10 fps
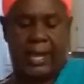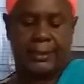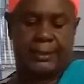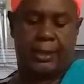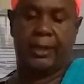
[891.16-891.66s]

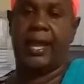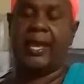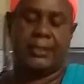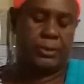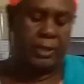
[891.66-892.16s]
not so
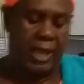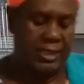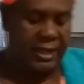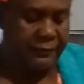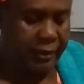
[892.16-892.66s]
nice.
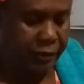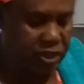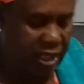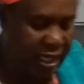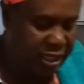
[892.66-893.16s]
Today is a very
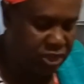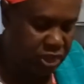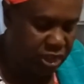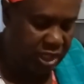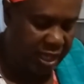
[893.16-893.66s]

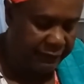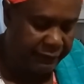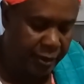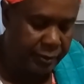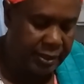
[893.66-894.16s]
challenging day
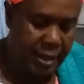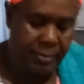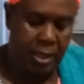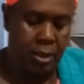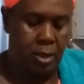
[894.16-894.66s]
for
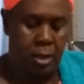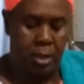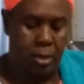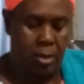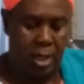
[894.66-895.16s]
Debbie.
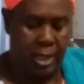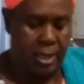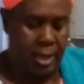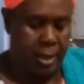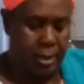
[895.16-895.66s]
Don't
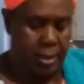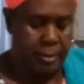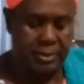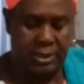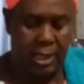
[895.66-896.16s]
I, you know
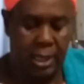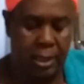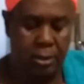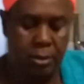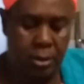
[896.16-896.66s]
what I'm
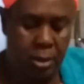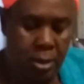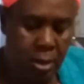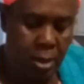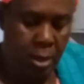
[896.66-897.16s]
saying?
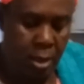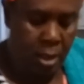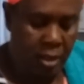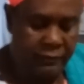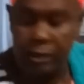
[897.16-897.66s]

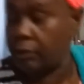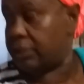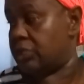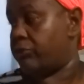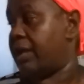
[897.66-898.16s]
If you
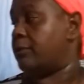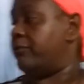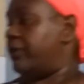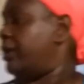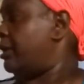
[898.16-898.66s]
notice right
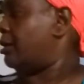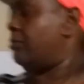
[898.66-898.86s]
over here,